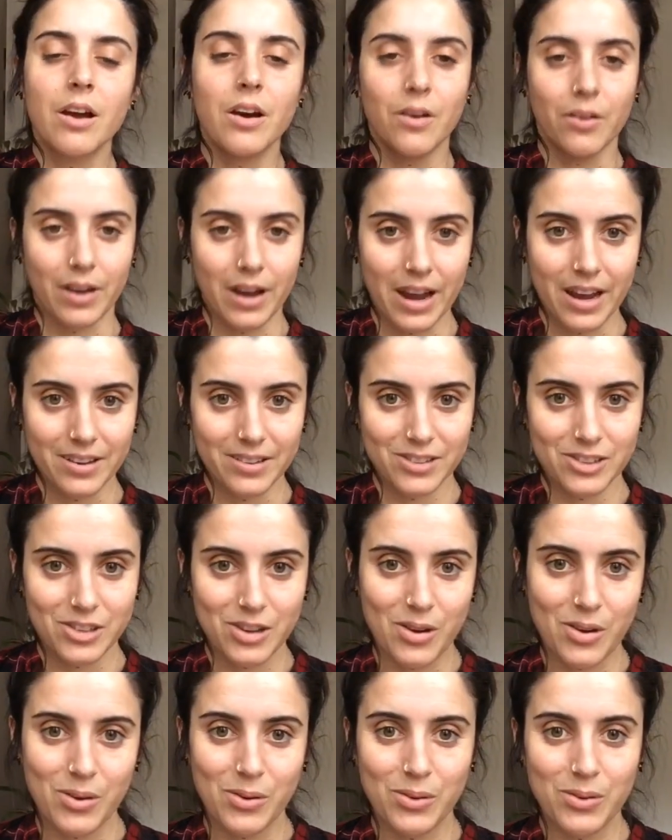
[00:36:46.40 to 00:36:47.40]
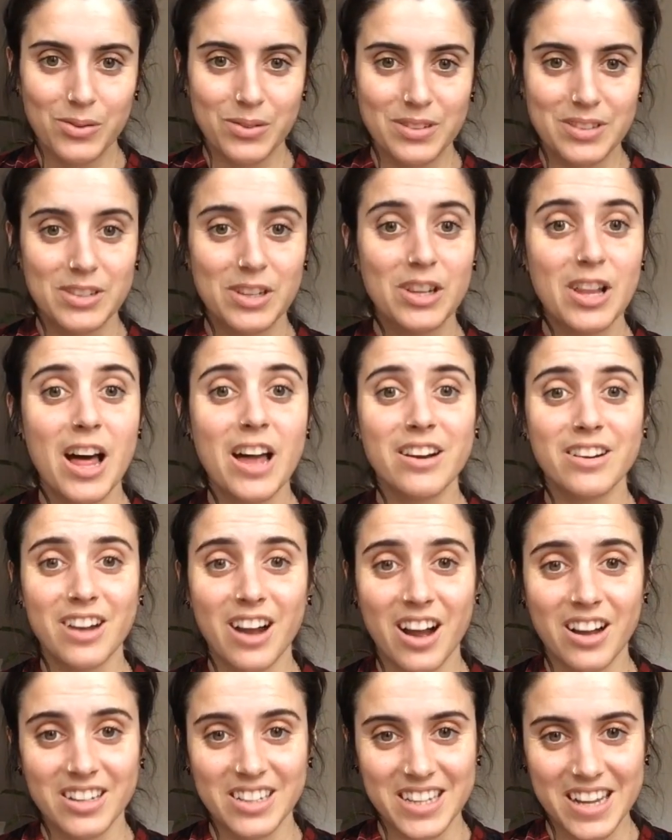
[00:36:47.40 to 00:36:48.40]
Okay, so it's a lot of
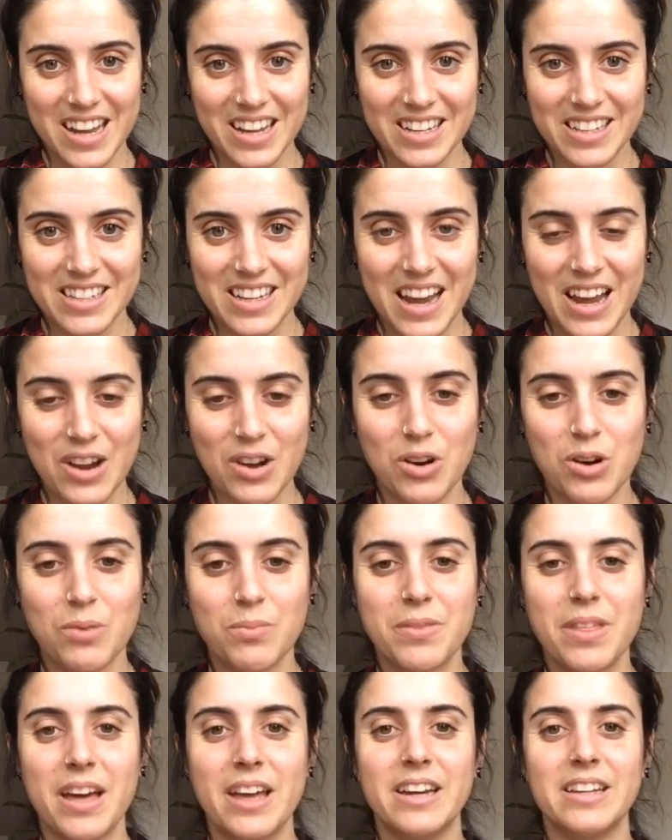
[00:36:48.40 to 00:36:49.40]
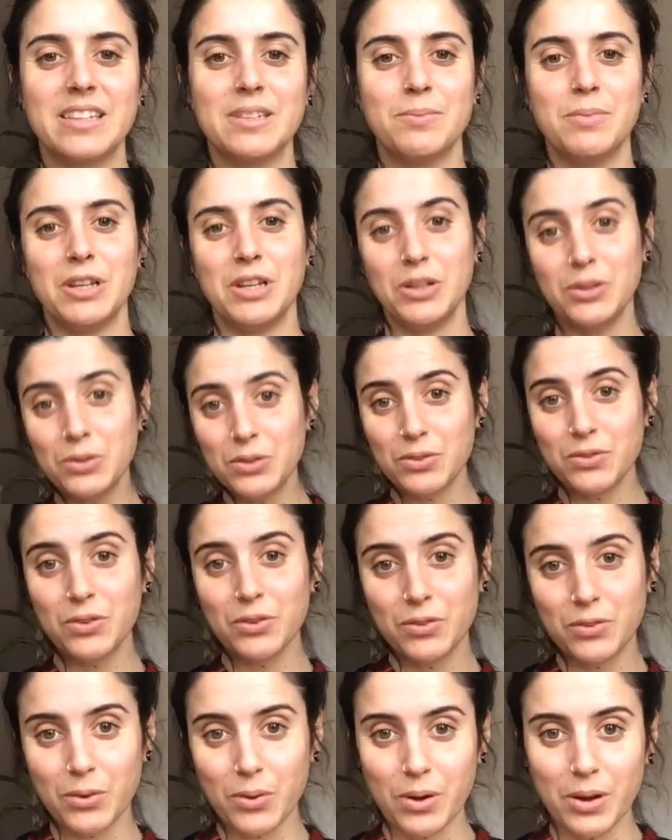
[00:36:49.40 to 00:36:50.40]
content. I hope that it's been
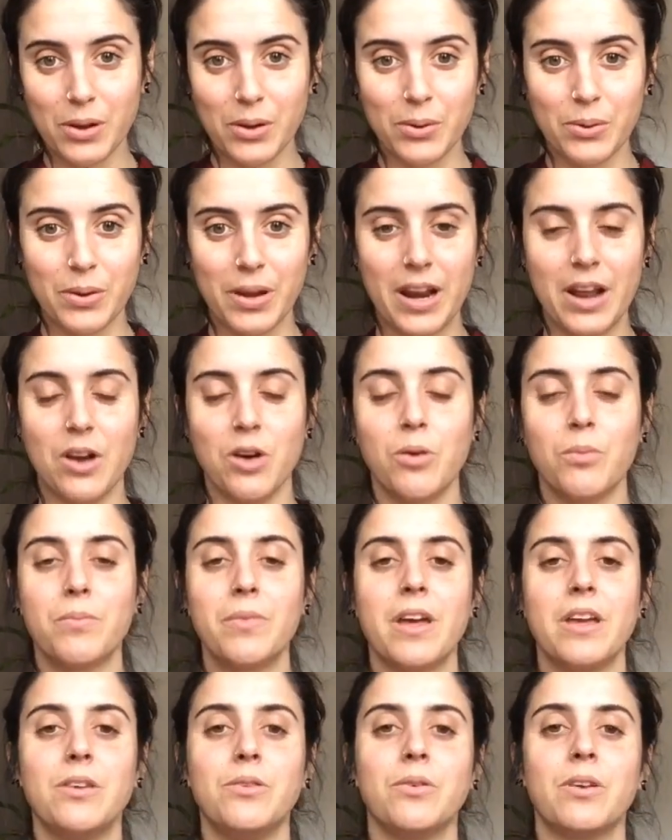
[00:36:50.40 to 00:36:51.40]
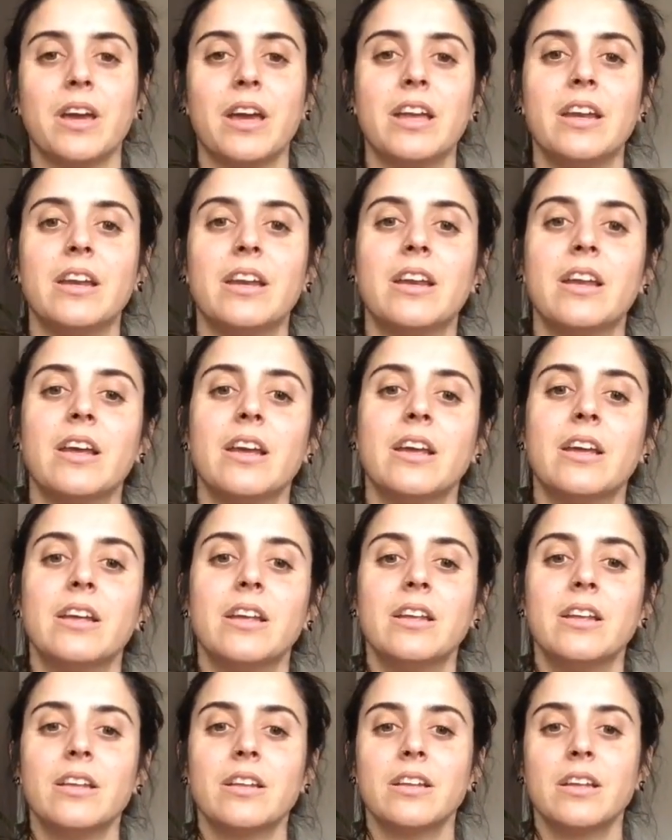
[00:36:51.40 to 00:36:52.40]
useful for you, and I hope that you can,
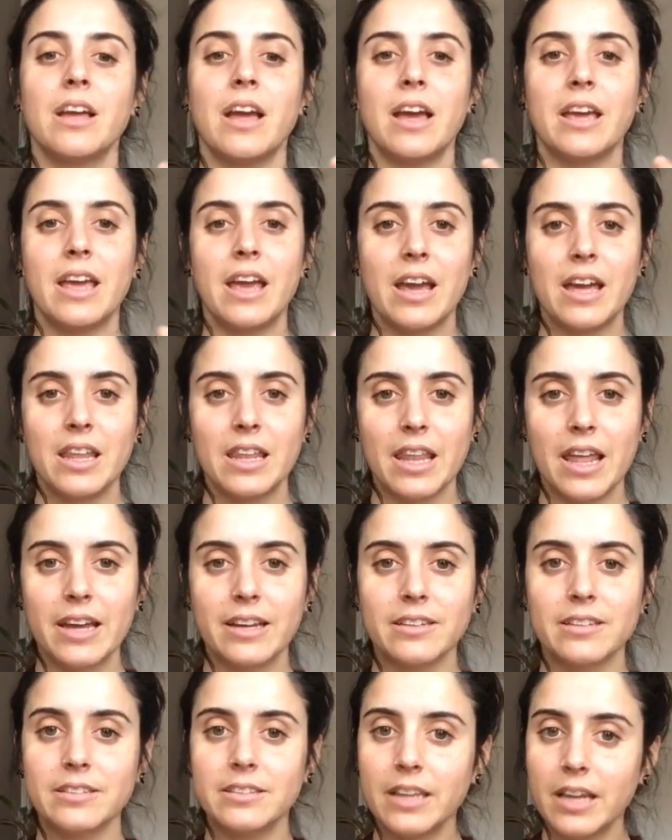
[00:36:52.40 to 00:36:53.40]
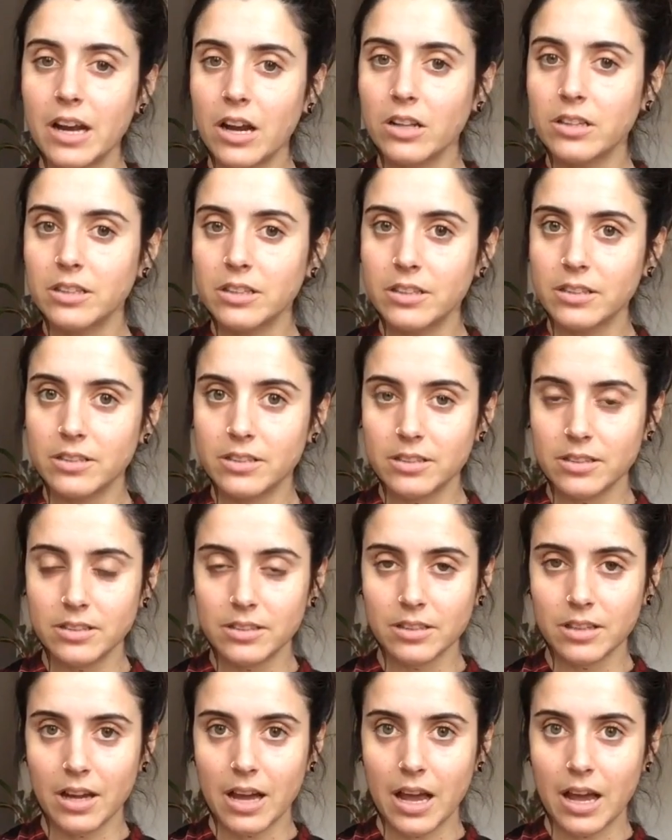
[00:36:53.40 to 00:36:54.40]
again, like sit on
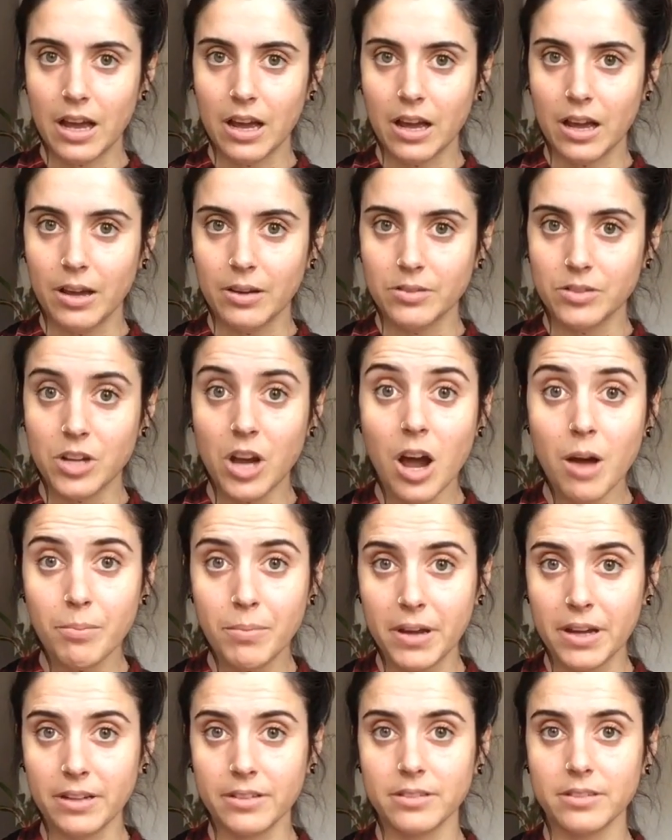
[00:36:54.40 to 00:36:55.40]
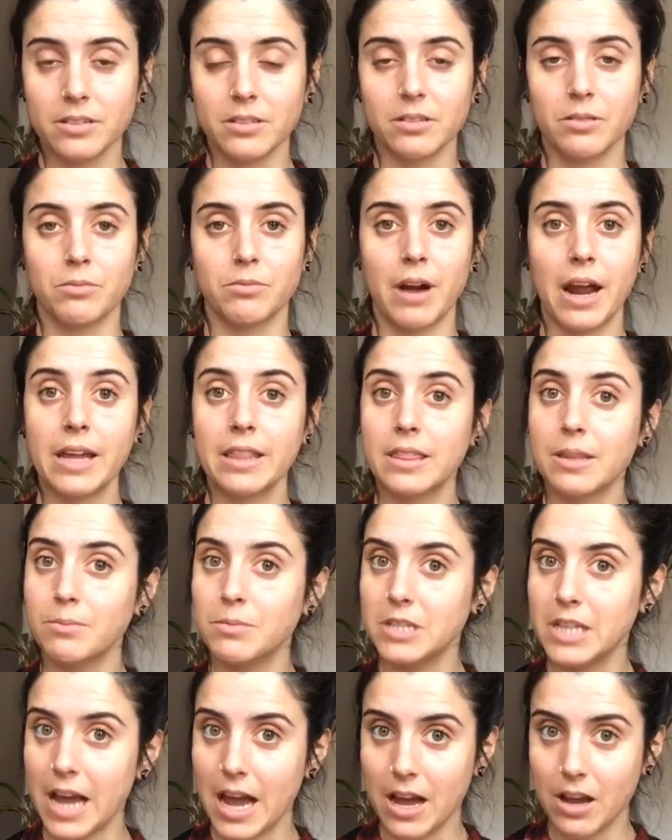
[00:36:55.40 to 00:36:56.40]
these topics, write
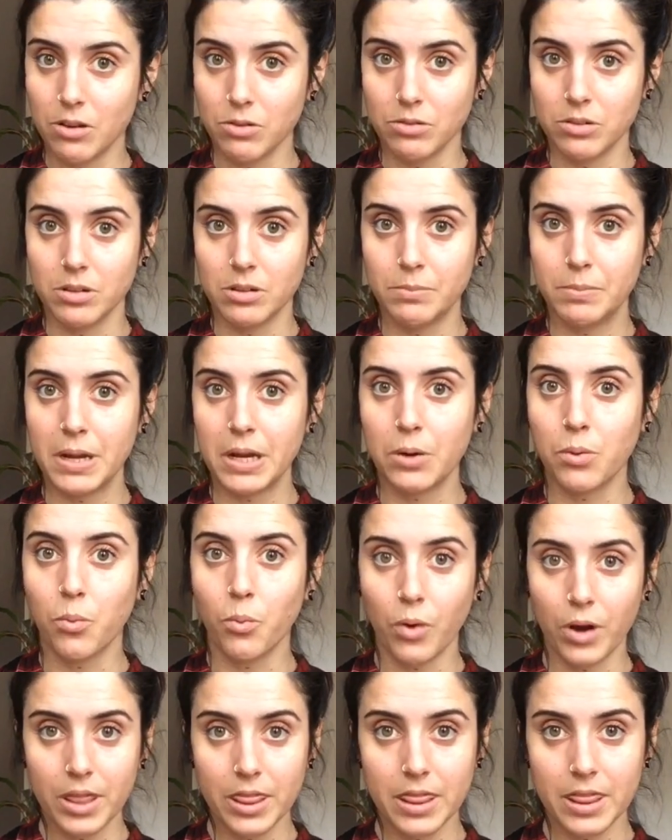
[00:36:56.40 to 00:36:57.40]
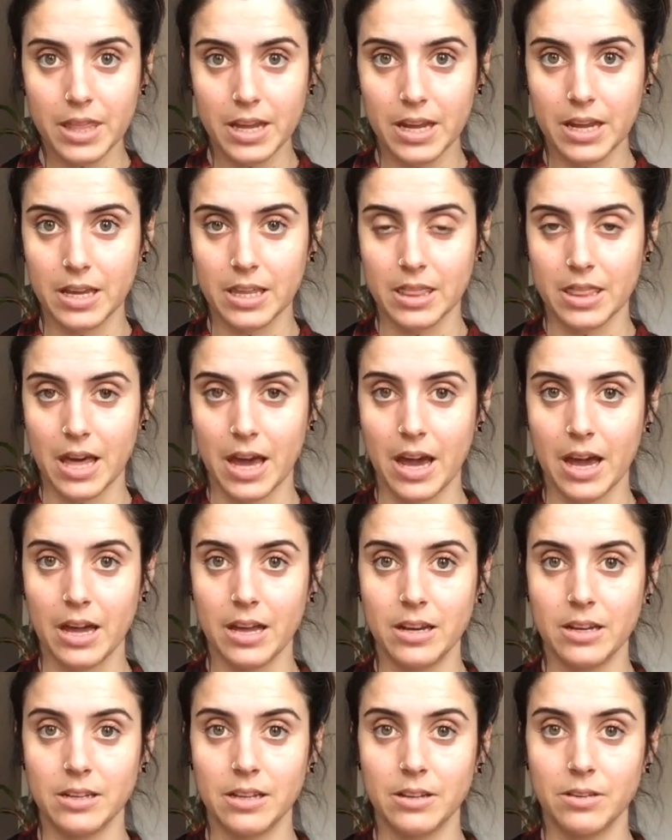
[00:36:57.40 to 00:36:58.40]
them down, pick one thing
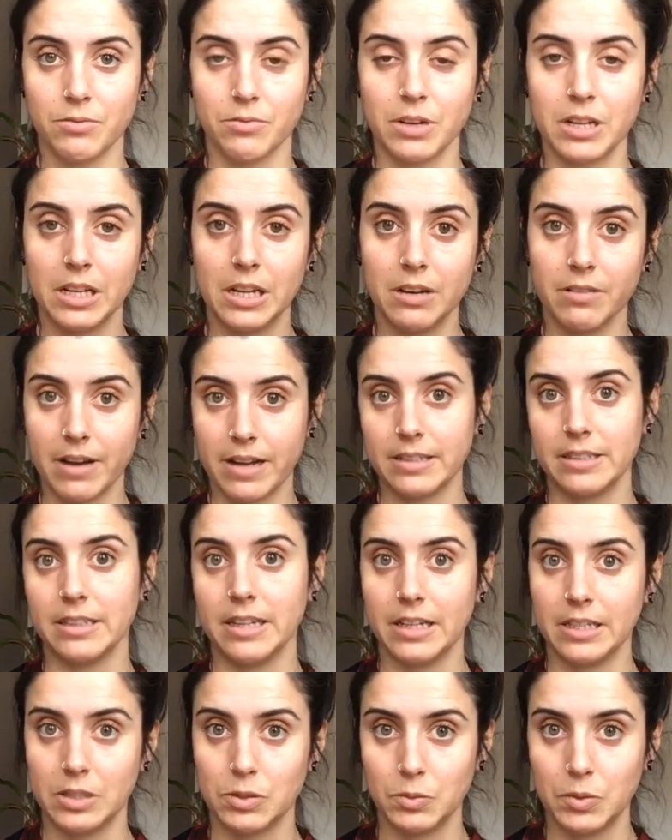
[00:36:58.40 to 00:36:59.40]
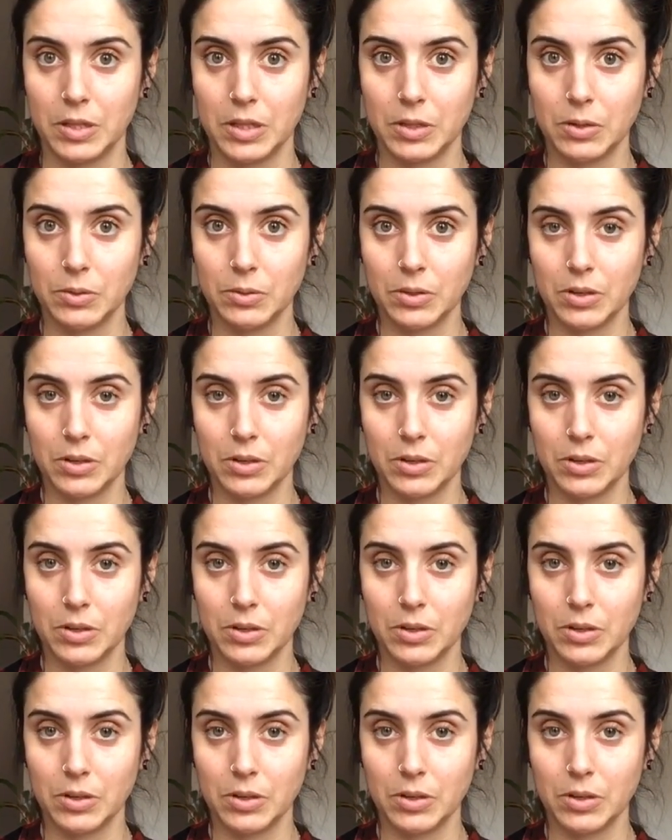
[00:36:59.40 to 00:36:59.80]
that really resonates with you.